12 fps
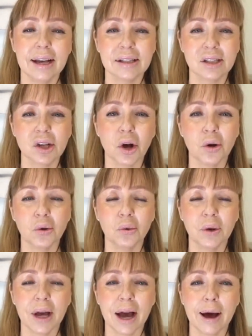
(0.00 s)

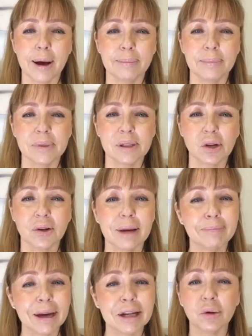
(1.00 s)
So so
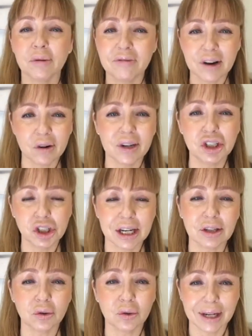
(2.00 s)
get back to a very
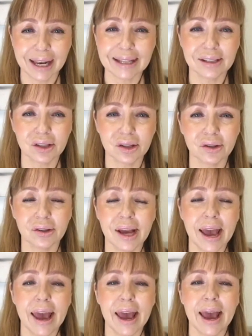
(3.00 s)
gentle cleanser,
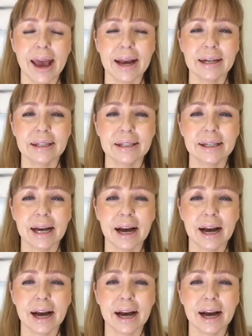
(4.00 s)
and